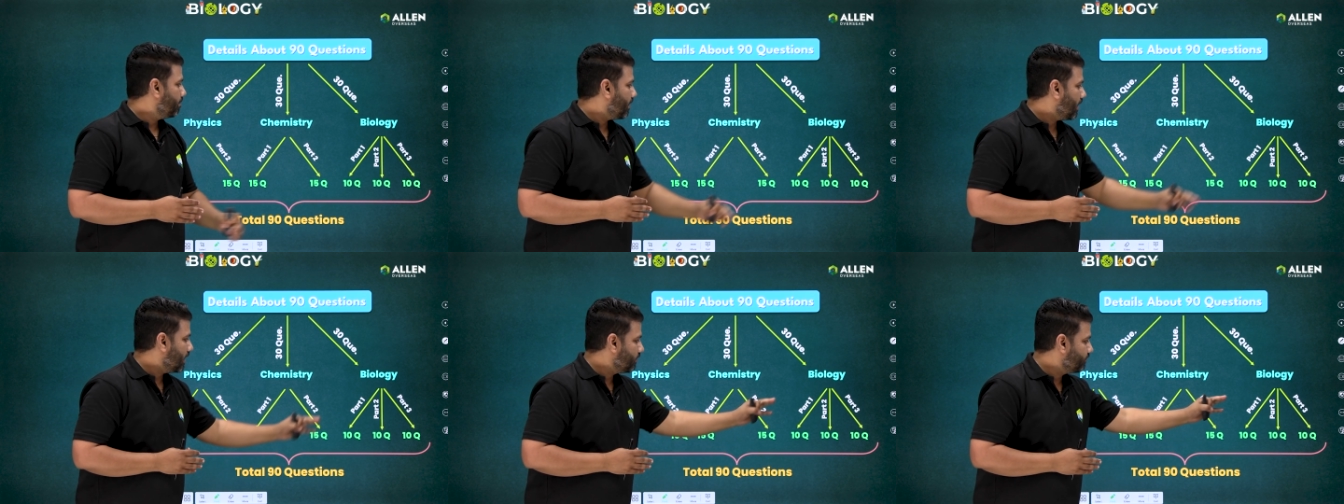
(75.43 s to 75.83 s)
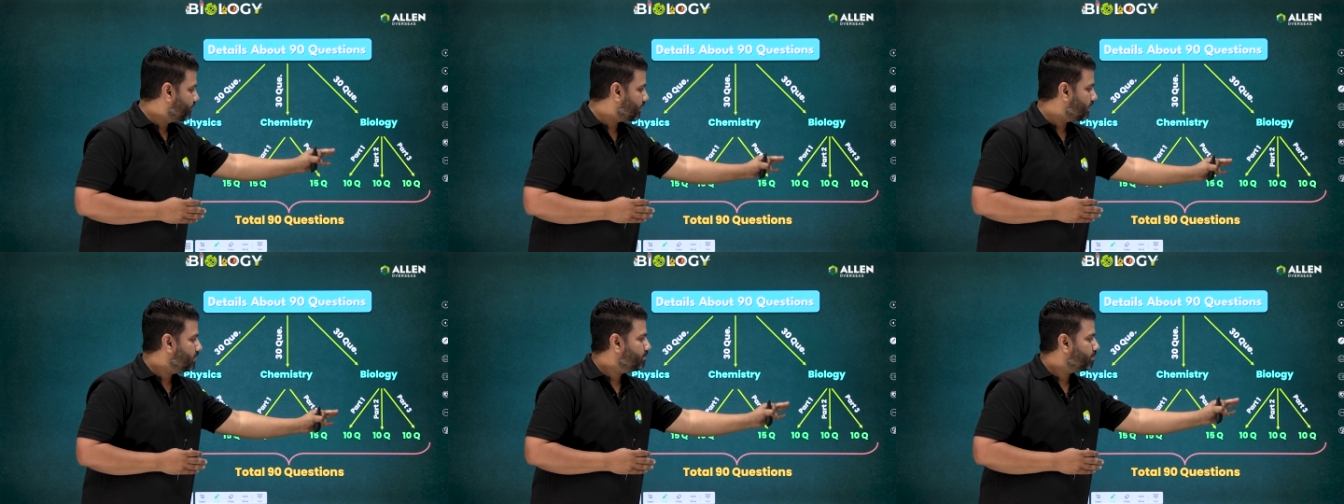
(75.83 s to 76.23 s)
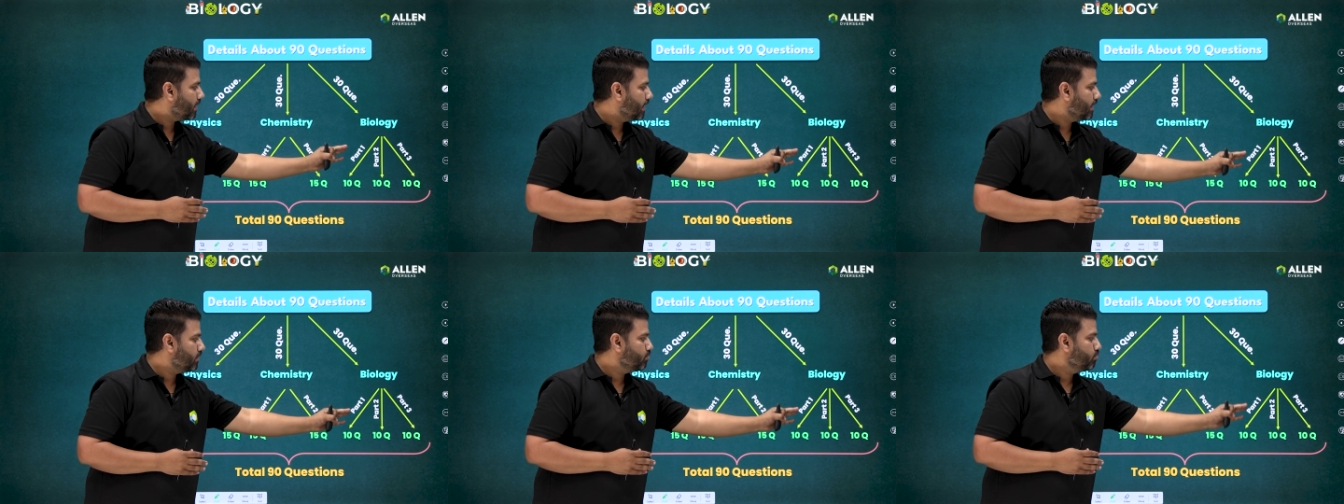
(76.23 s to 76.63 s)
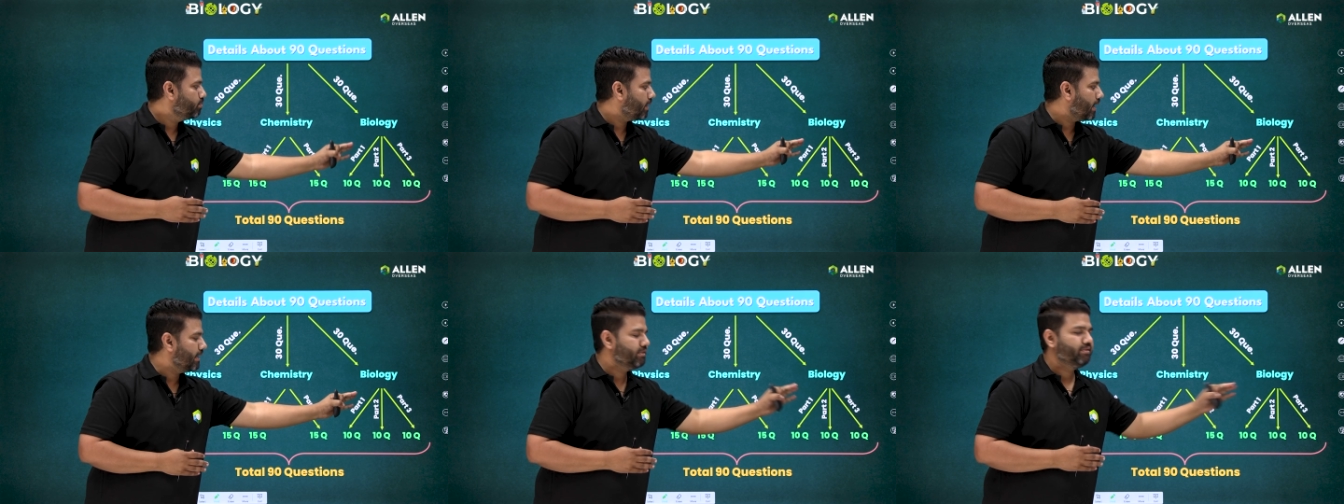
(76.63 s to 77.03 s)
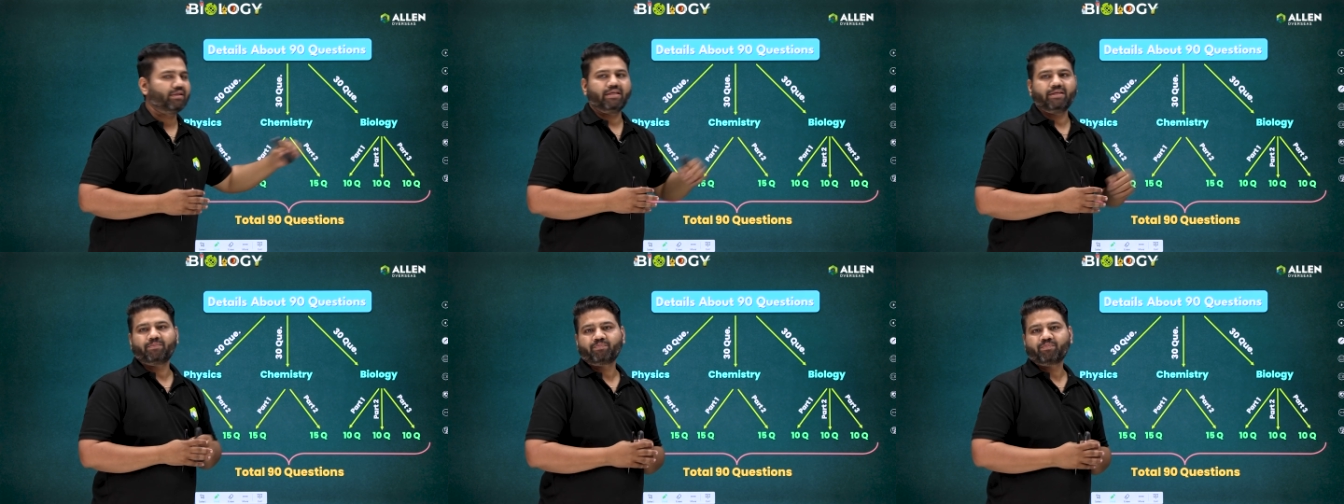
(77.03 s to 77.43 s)
Part 1, part 2, part
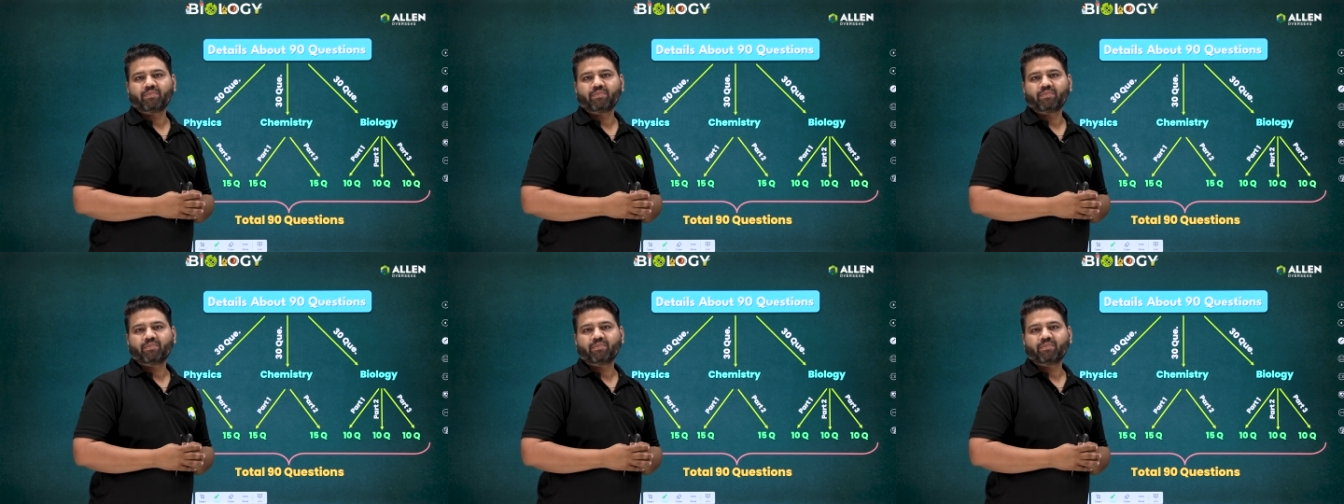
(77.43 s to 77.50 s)
3.